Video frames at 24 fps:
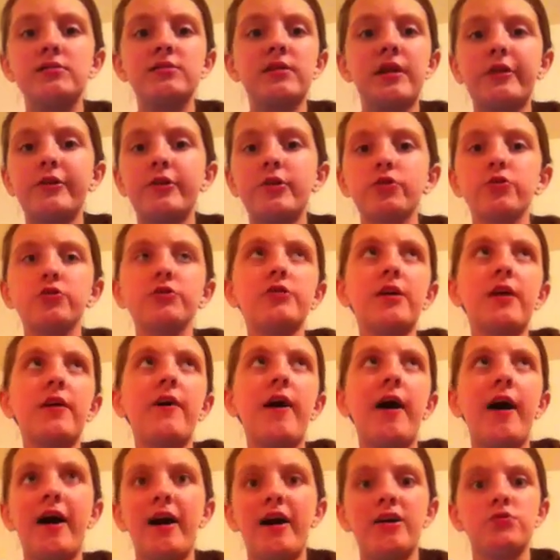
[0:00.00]
That girl's
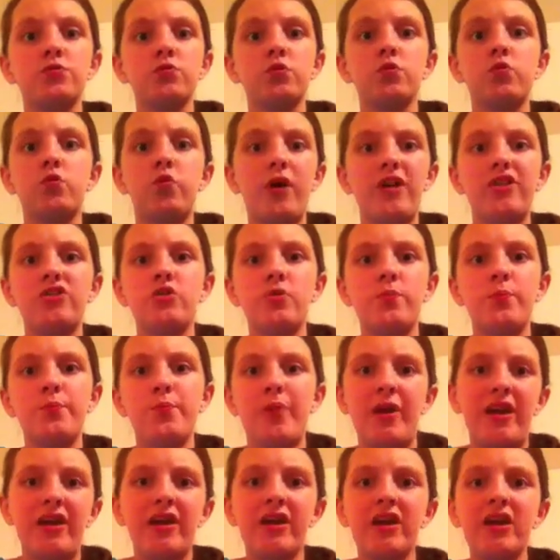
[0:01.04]
eyes were way too
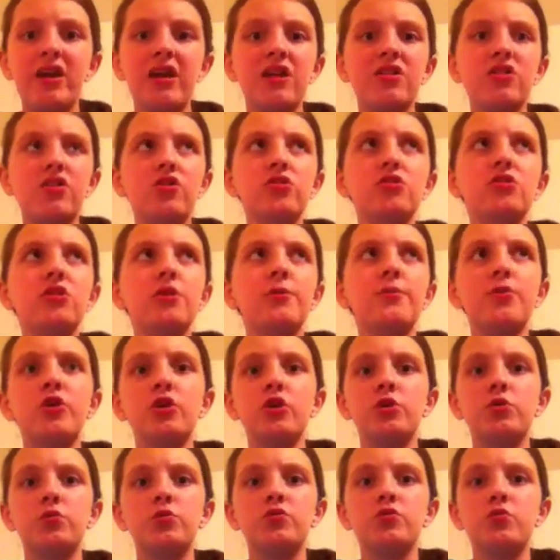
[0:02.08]
big. The little
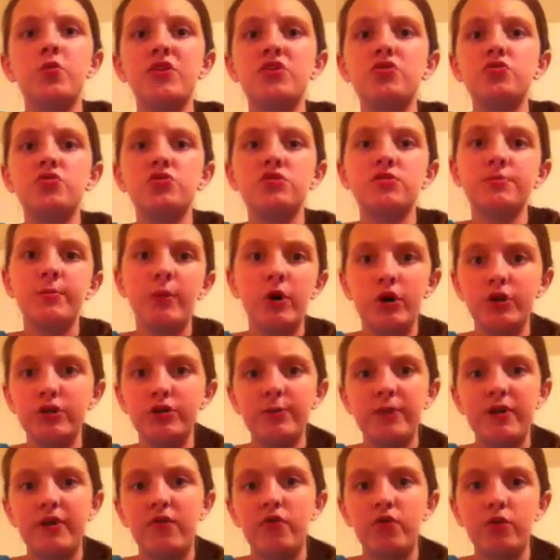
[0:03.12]
chameleon was way too small to
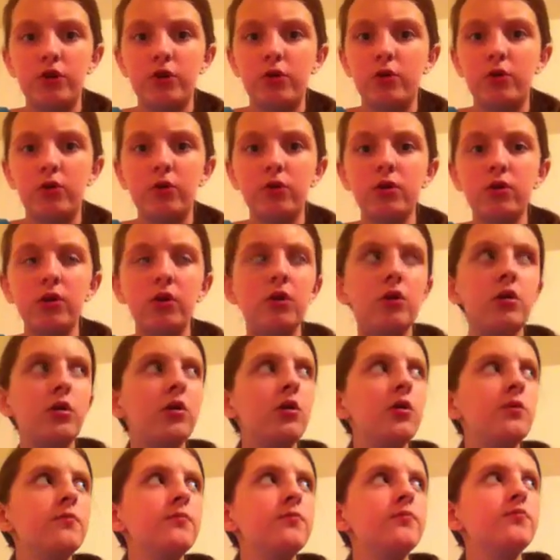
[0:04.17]
be real.
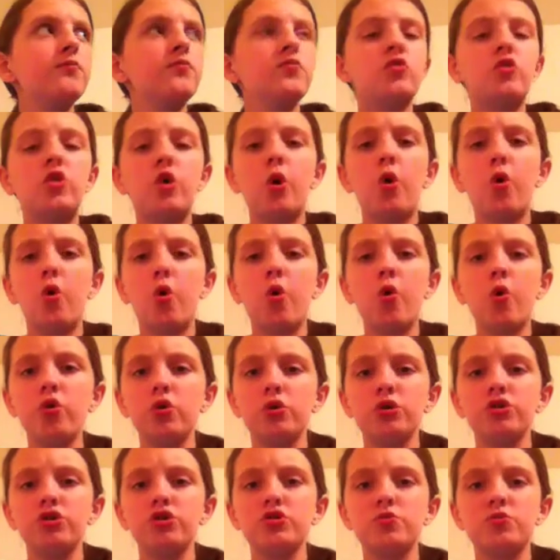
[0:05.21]
The
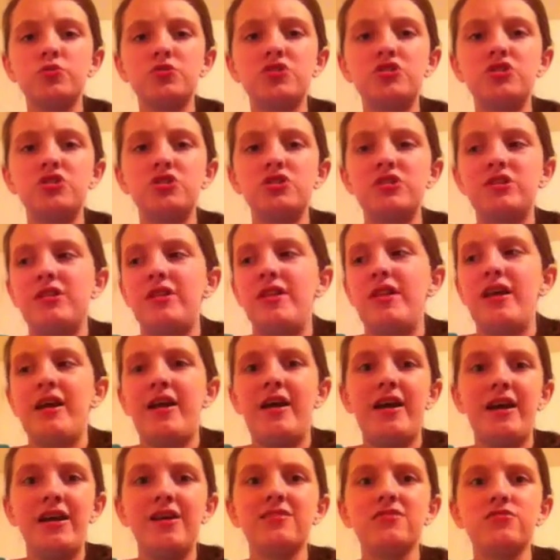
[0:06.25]
horse was just an
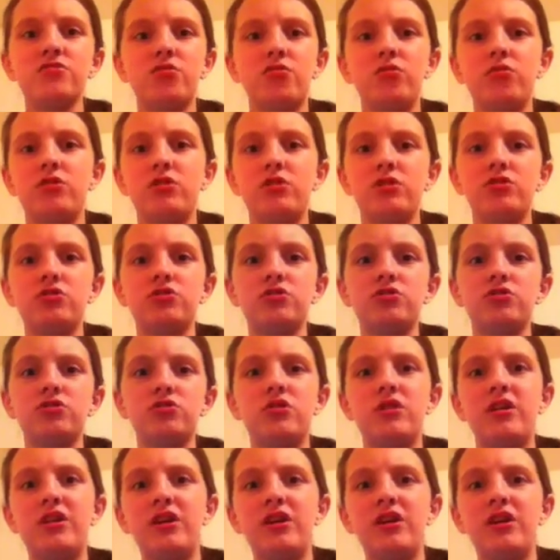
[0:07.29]
asshole and understood